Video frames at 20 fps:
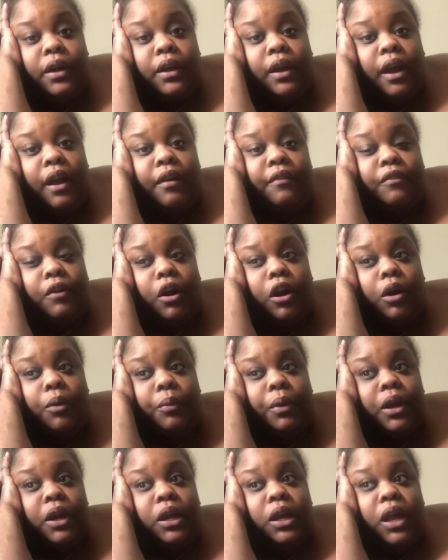And I've
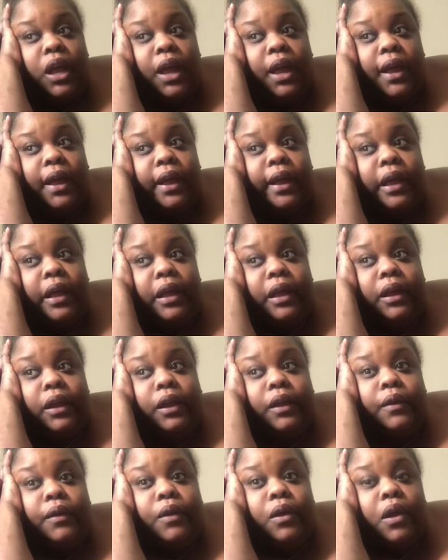already
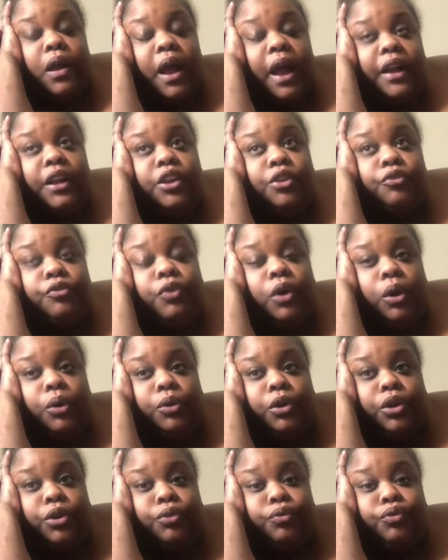had I did a
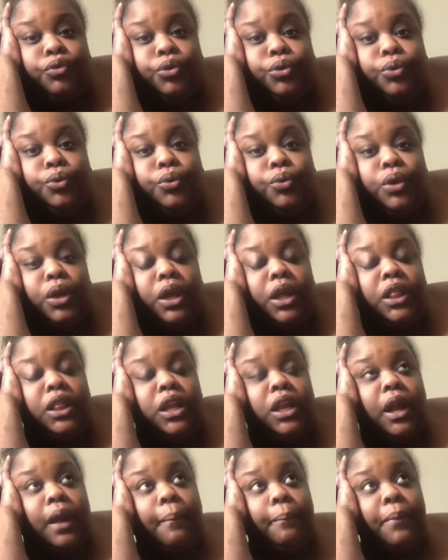phone interview and
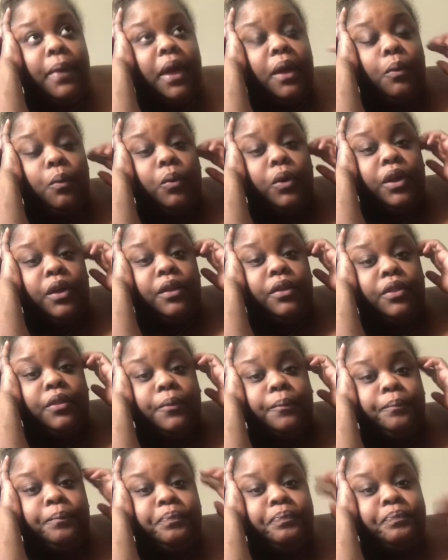then I met with
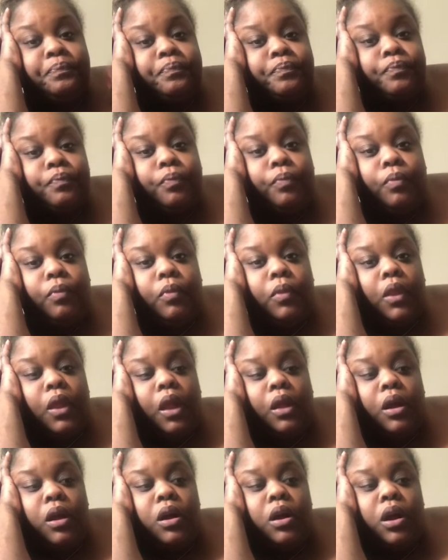
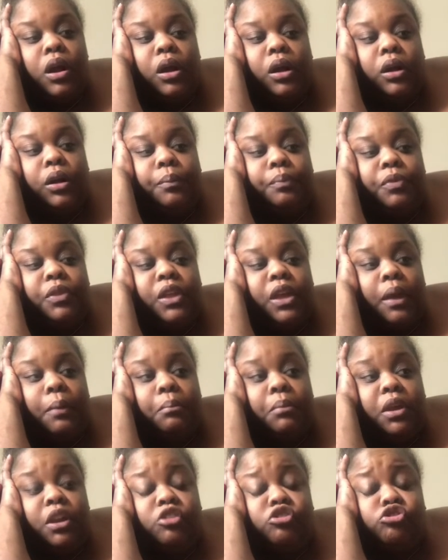um, the
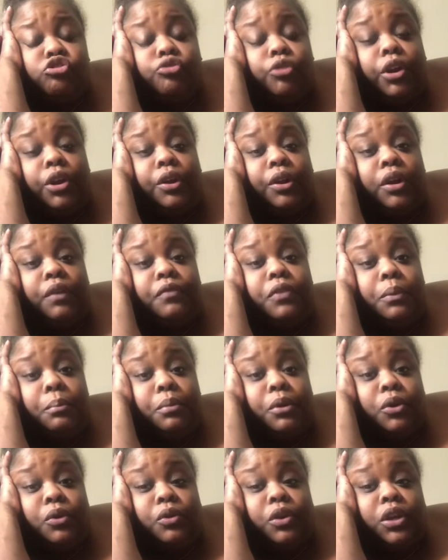administrator of the
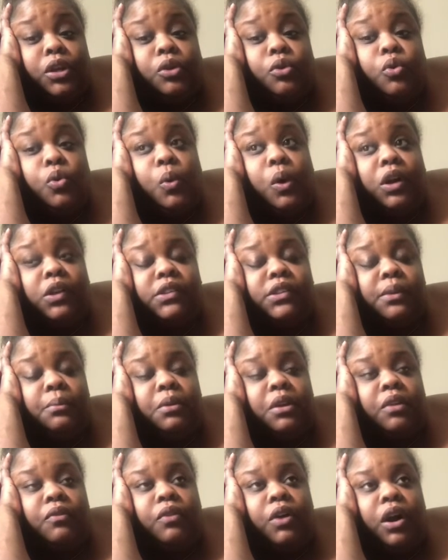building who wants to
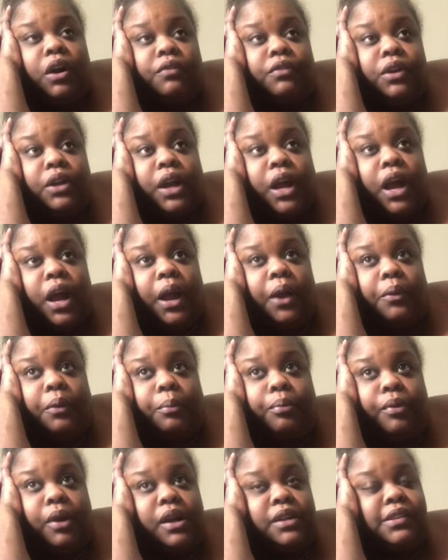be involved in the
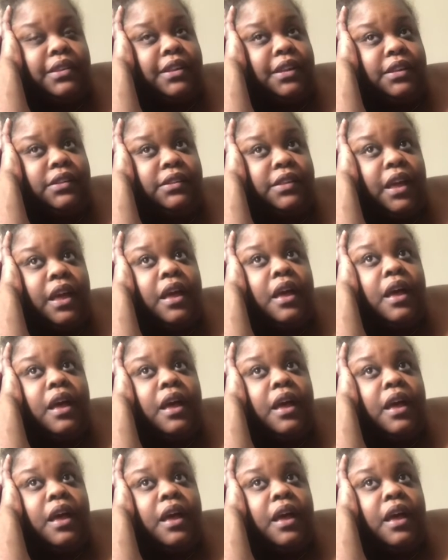hiring process.